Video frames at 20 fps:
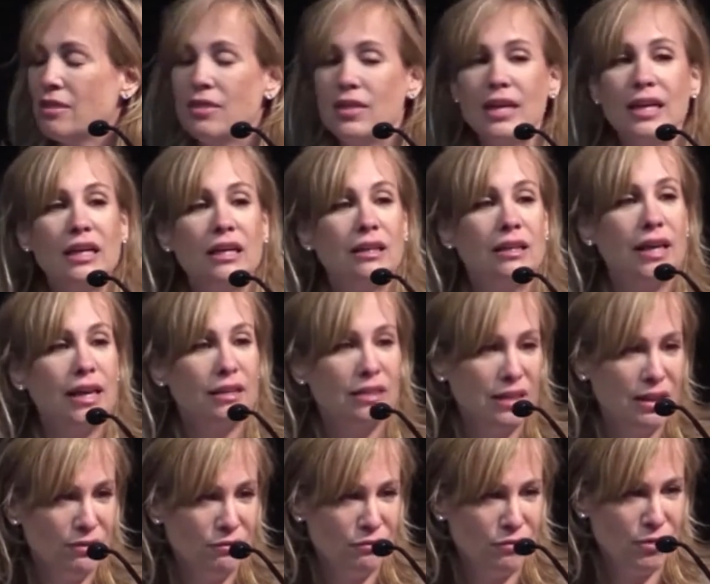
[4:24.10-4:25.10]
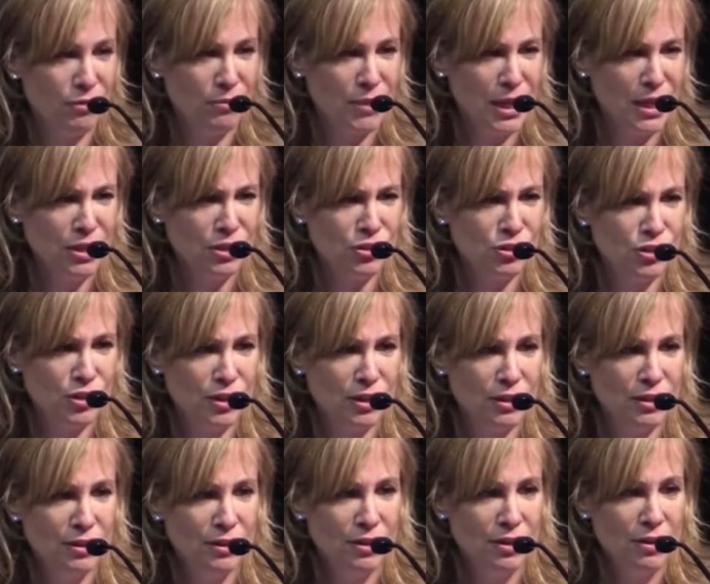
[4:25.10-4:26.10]
they collect the
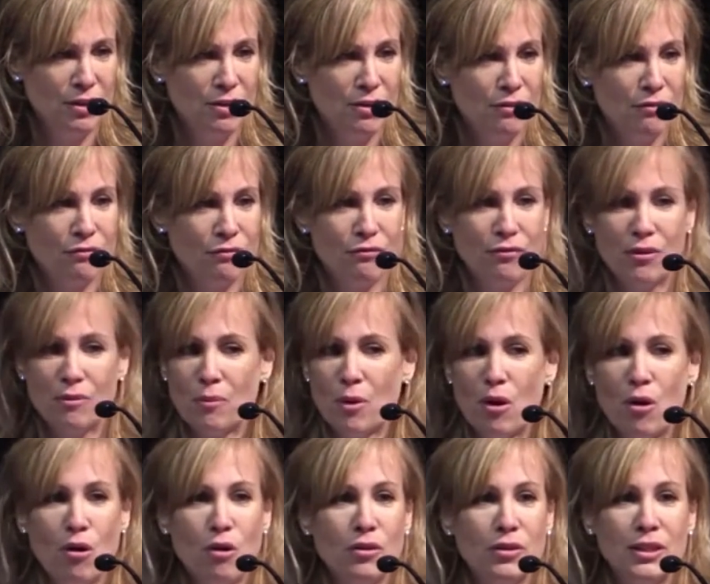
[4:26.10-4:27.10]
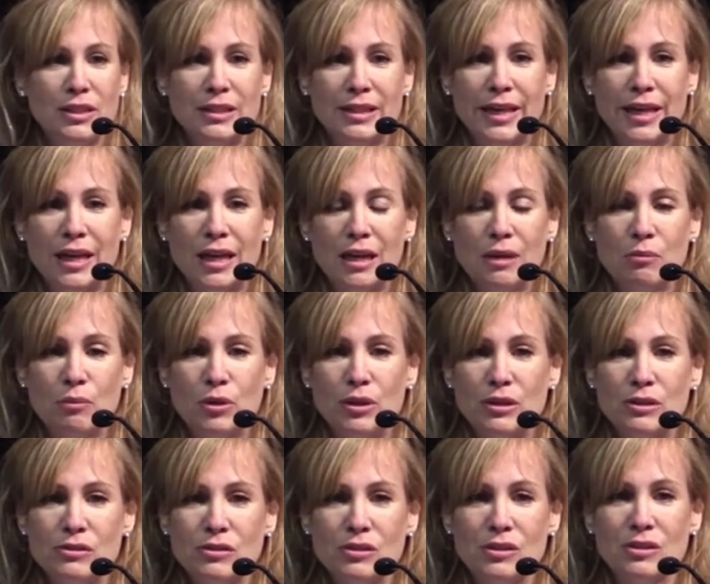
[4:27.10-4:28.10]
information from all these
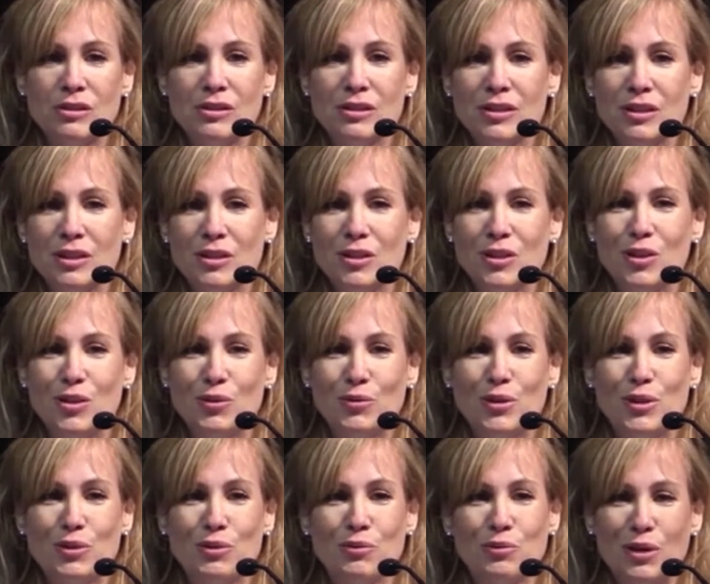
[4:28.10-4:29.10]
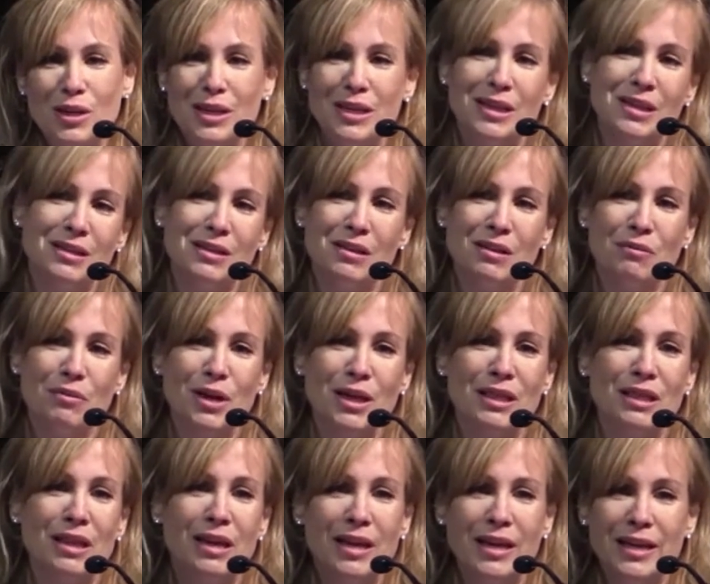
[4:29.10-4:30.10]
cameras, you know, when you're running a red
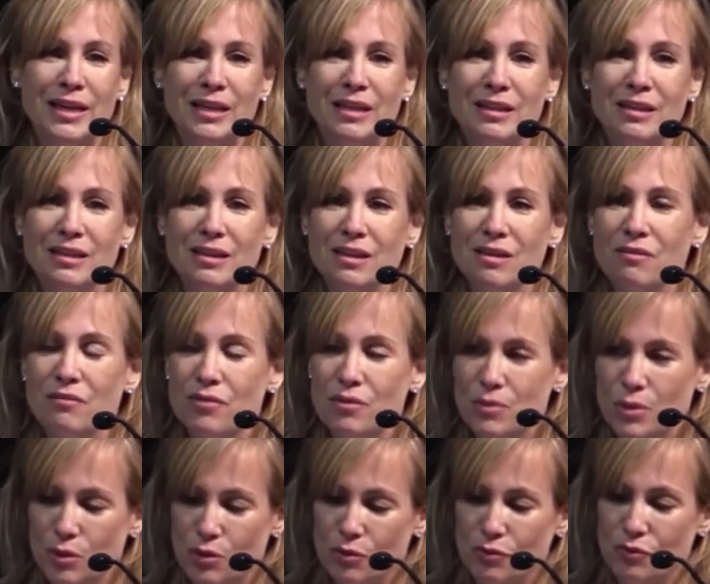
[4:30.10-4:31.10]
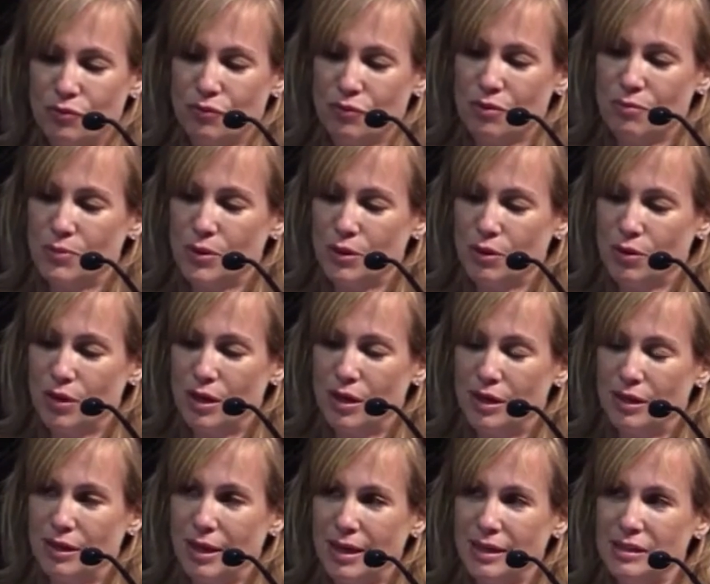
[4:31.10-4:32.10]
light, from your
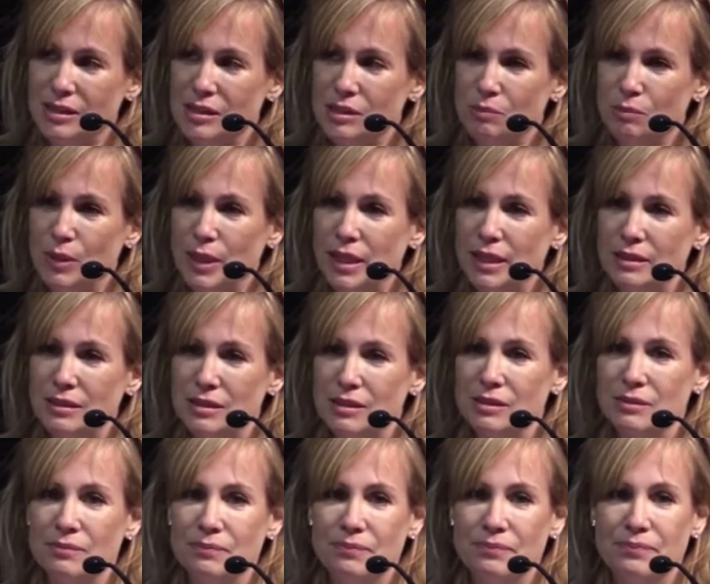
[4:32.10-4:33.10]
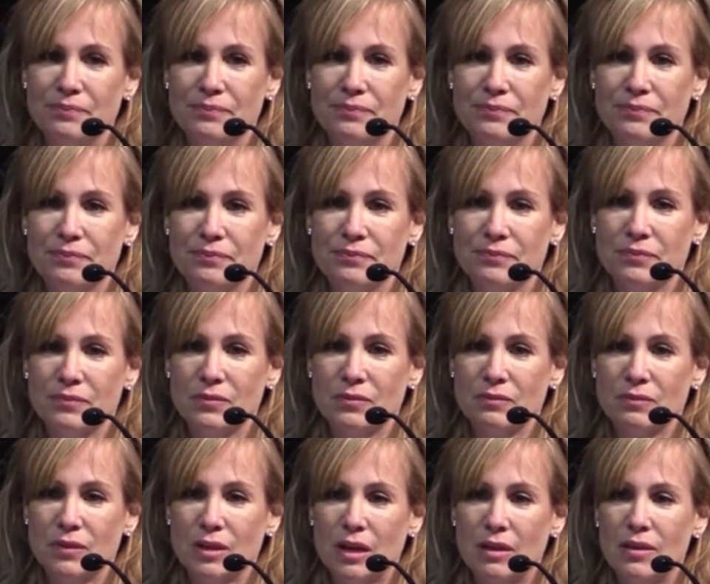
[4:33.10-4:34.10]
license plates.
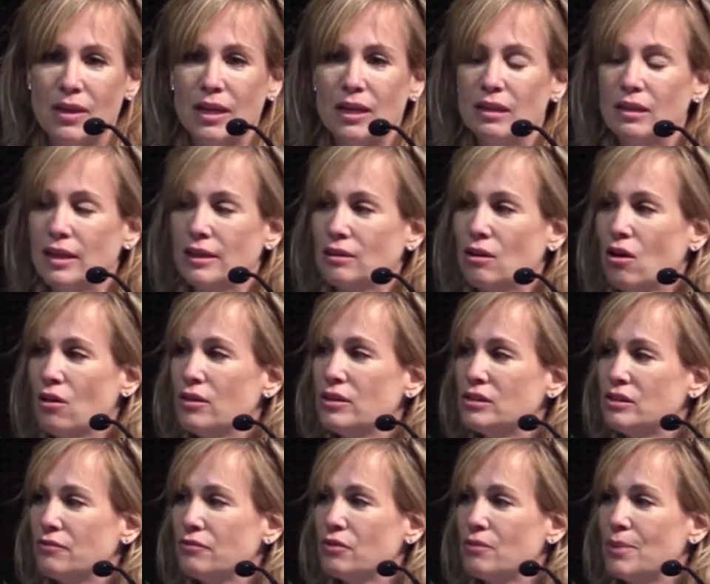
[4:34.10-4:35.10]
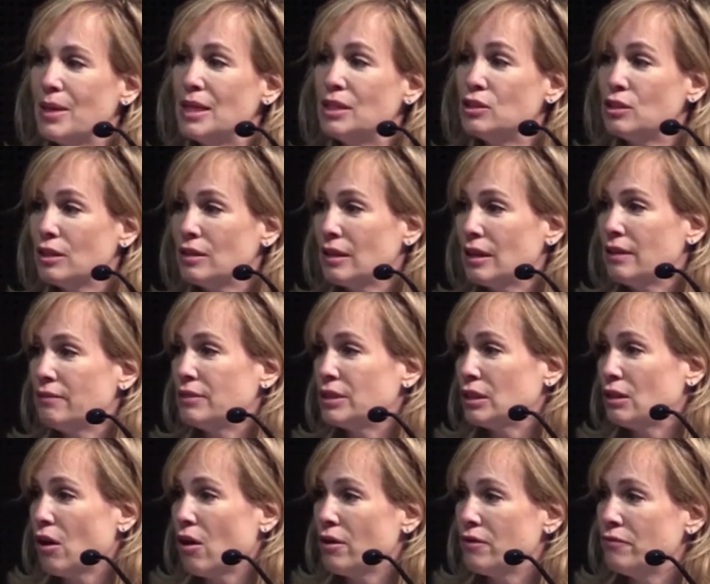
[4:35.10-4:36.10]
They collect all this information and they give it
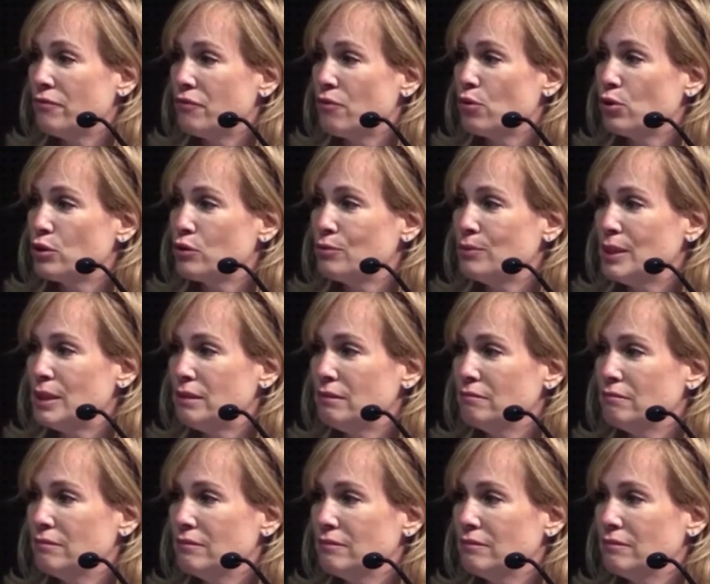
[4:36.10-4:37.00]
to law enforcement.